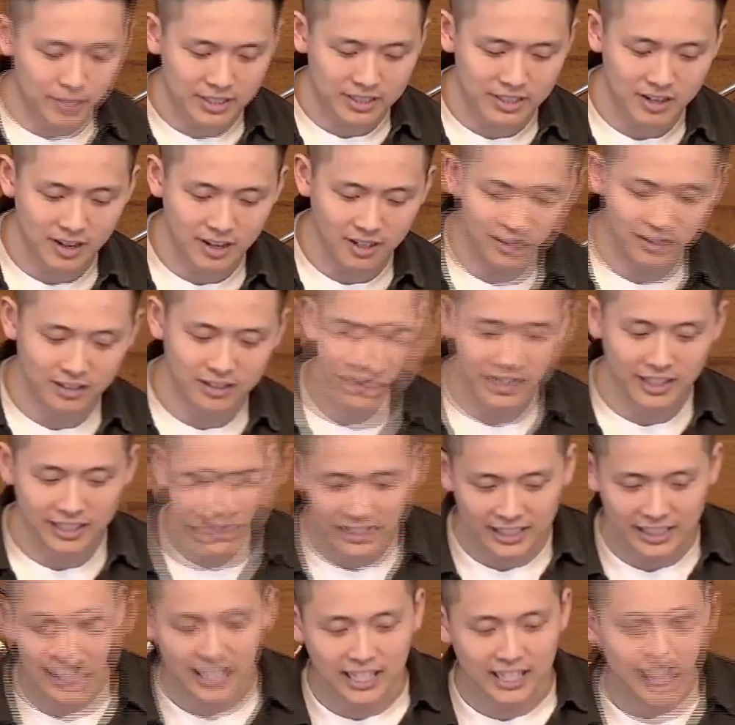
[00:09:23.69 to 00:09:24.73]
It's called
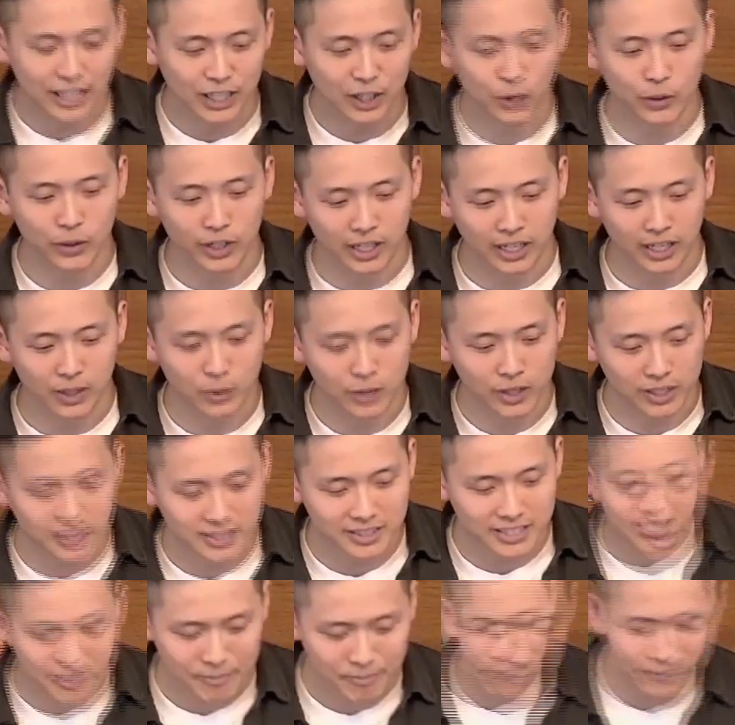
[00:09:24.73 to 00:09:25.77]
Geeky Greeky with
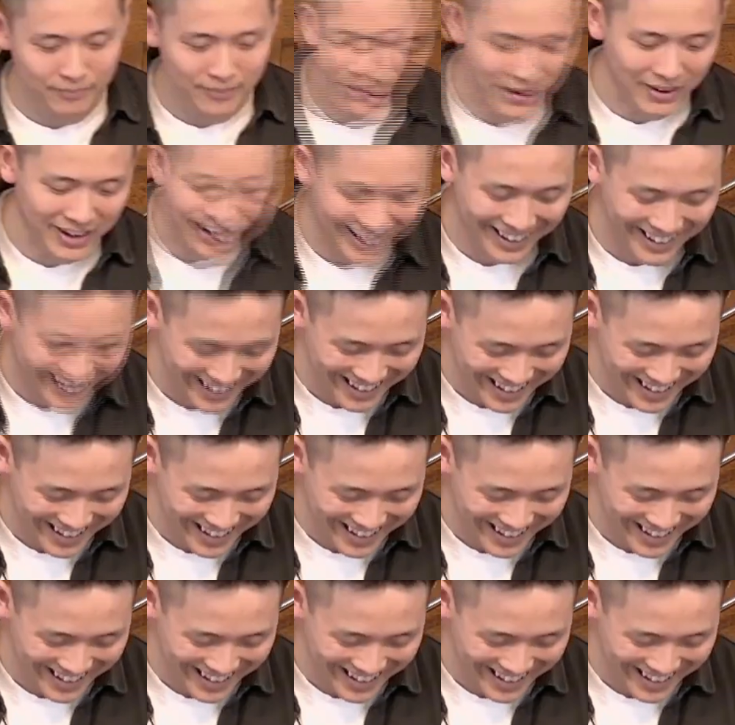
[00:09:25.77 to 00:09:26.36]
Tim. Okay.